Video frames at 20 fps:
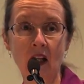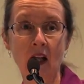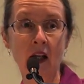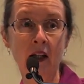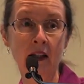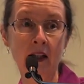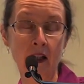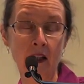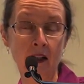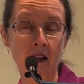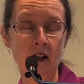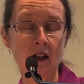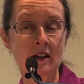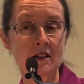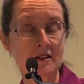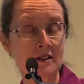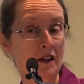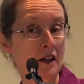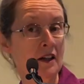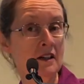Again,
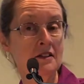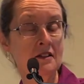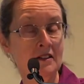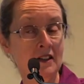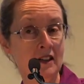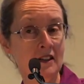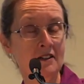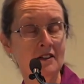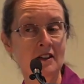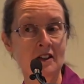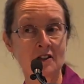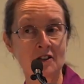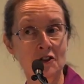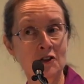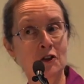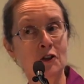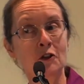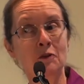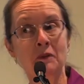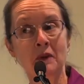assigned sex is a
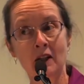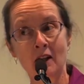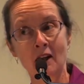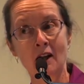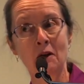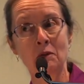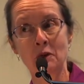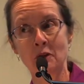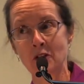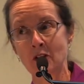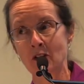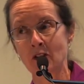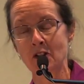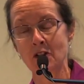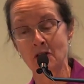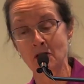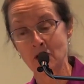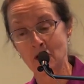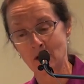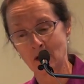term that I would not
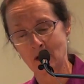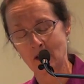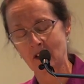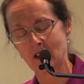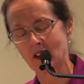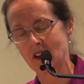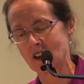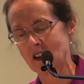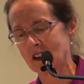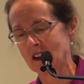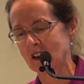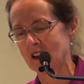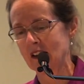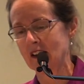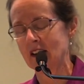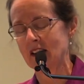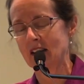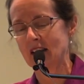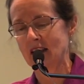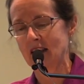use.
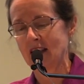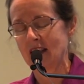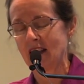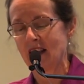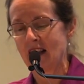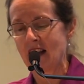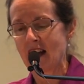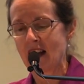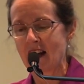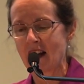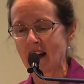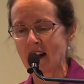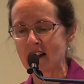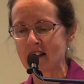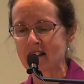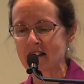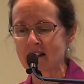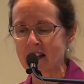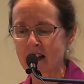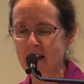
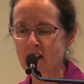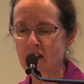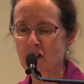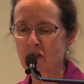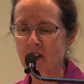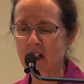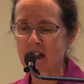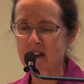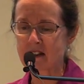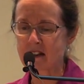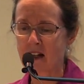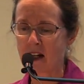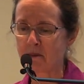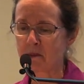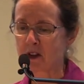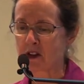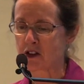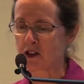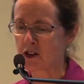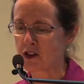Sex
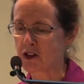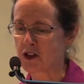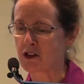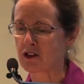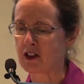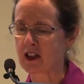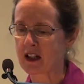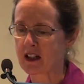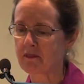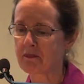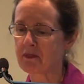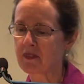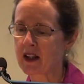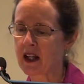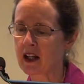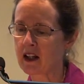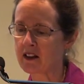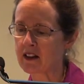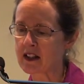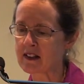reassignment surgery.
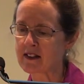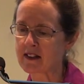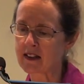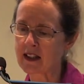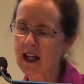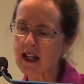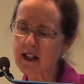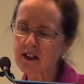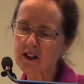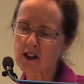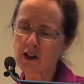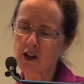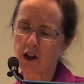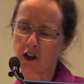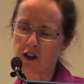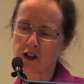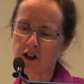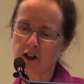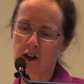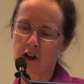Now, this later
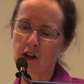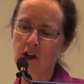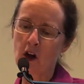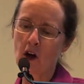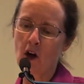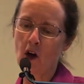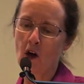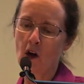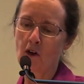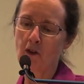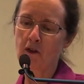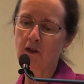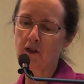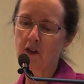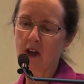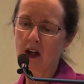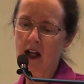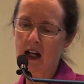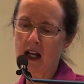notion of